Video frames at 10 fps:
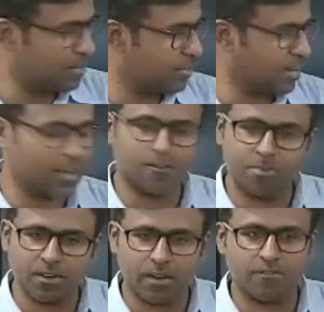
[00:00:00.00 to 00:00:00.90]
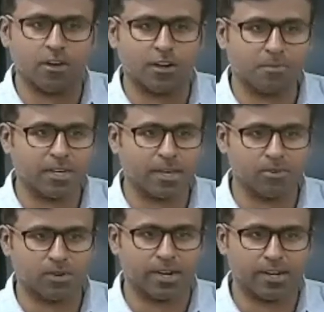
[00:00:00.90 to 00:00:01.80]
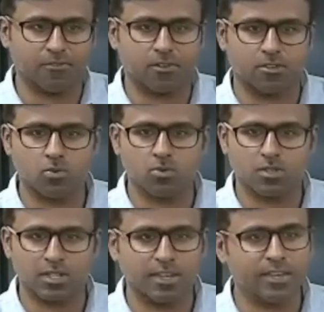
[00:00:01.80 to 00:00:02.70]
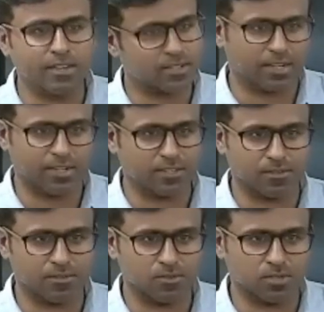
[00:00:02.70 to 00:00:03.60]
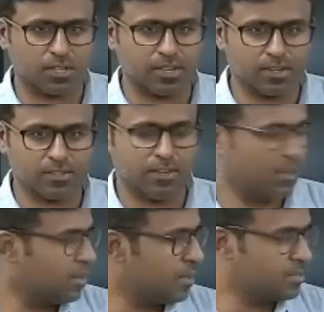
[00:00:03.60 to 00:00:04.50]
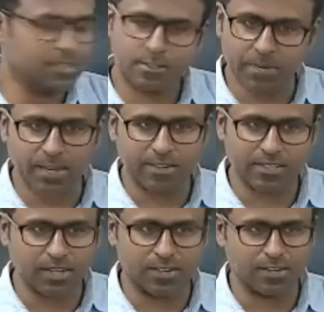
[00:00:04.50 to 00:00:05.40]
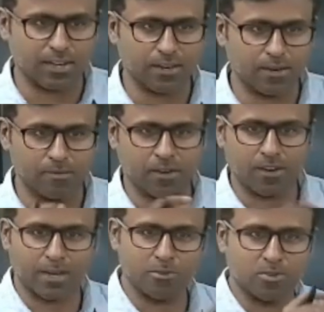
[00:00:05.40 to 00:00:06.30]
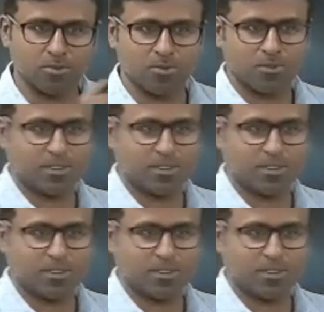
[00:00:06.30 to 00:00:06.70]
have not been able to write for 2-3 years, I'd say. 2-3 years. Since my result, I am not able to